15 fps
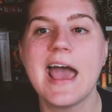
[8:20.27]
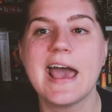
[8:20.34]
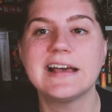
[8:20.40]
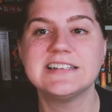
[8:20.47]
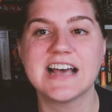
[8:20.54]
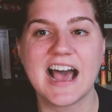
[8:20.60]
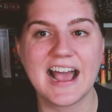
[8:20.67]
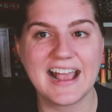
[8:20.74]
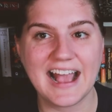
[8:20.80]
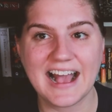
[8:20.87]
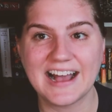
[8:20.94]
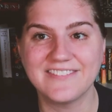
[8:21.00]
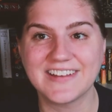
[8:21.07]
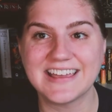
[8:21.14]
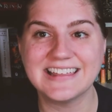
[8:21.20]
and I
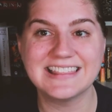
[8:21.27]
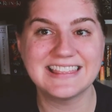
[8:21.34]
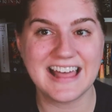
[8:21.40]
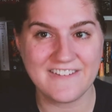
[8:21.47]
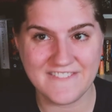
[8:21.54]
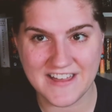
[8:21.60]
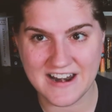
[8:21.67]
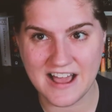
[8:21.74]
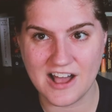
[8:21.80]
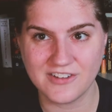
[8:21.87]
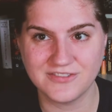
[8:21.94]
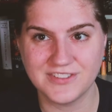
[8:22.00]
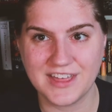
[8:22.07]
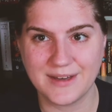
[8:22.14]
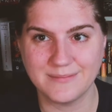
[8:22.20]
have 11
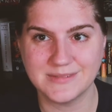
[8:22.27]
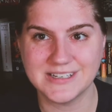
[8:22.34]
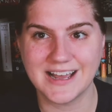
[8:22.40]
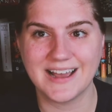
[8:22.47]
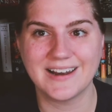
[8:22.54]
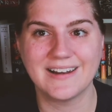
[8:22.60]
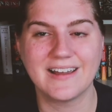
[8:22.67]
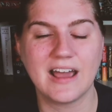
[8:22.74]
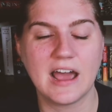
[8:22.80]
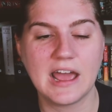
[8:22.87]
of them done.